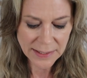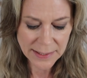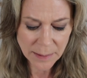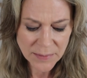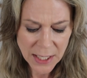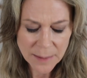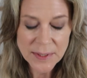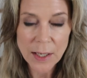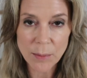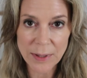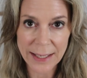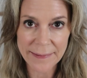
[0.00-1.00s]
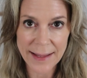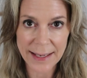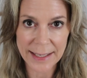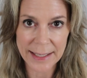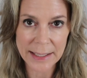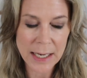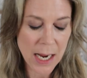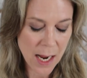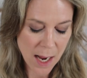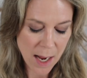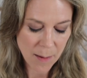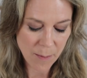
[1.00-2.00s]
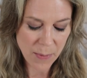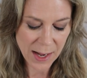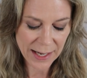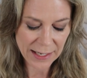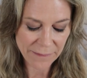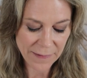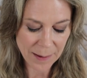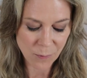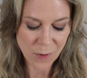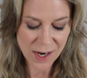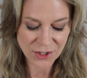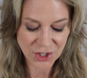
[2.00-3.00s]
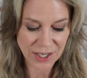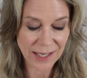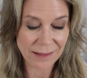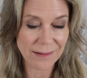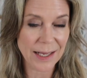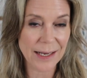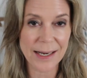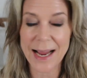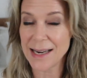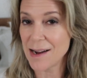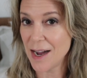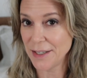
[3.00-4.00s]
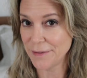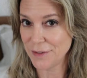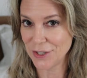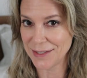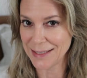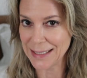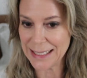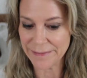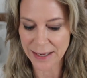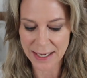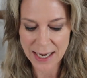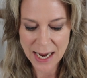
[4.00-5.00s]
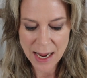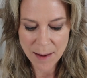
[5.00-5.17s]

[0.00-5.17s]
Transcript: Sometimes I'll blend that in, but if I'm rushing, then I kind of just leave it.